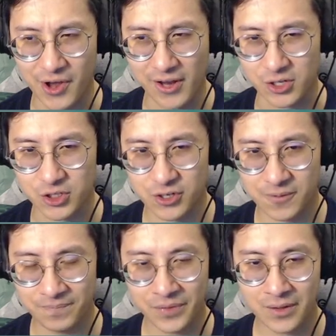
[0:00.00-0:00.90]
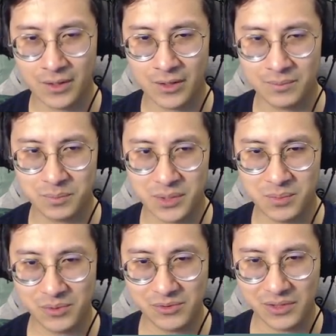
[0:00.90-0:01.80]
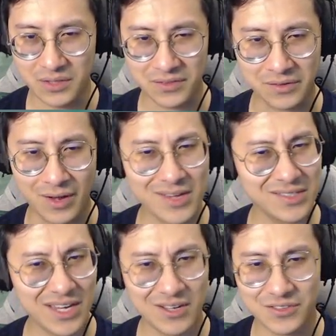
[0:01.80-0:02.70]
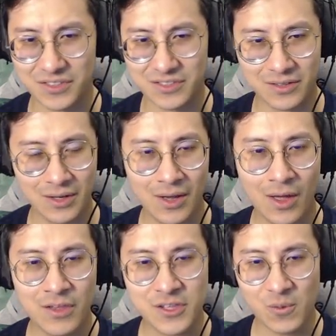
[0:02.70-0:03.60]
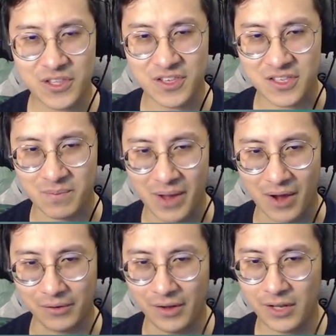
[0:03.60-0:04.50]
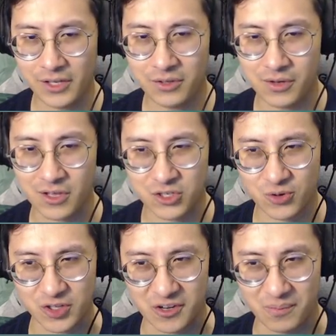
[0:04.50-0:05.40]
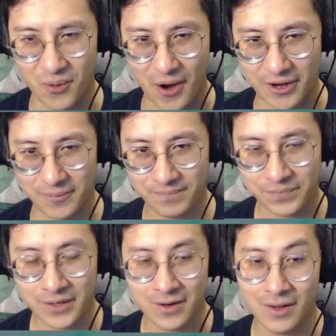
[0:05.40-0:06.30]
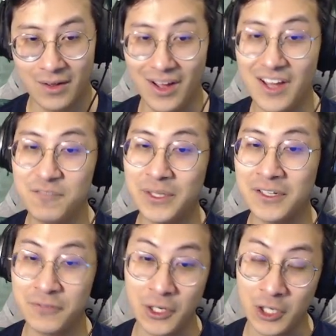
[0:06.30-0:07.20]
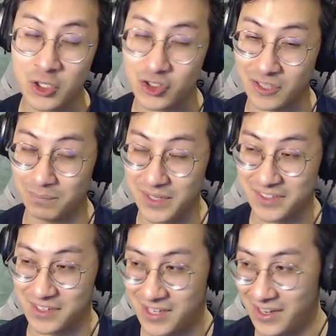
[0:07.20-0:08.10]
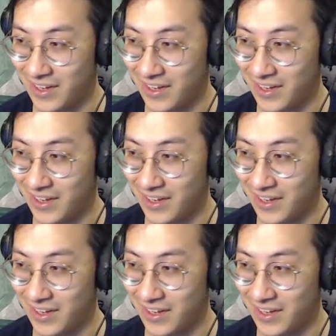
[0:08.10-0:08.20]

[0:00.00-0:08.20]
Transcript: knowledge. Mm-hmm. People live in glass houses. Mm-hmm. Still, what's this about? I'd like you to get straight to the point. I've begun a very interesting business.